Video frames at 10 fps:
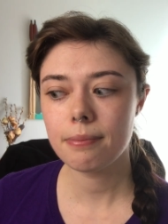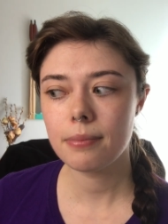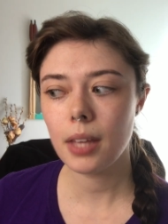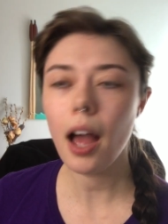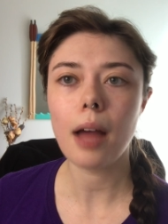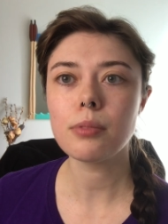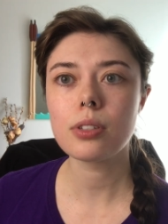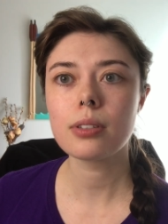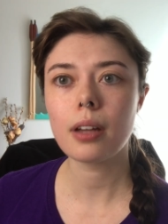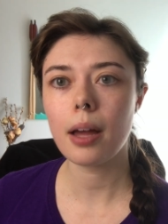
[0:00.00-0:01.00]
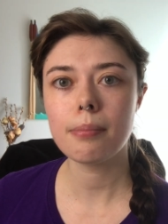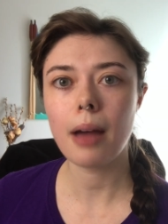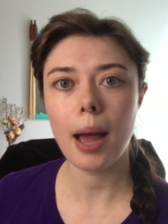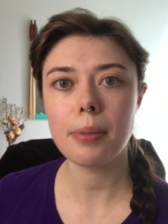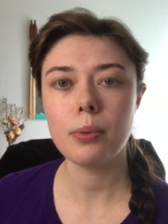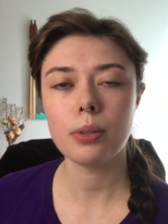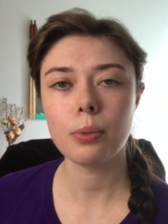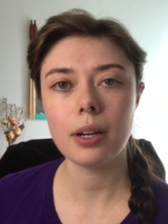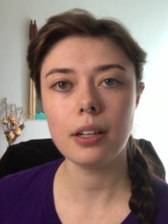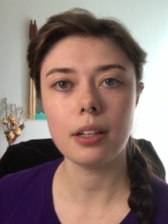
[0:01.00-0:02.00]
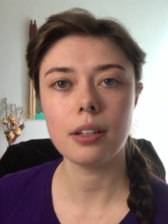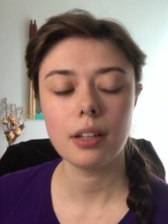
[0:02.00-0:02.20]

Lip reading: yeah, I'm happy with what I did.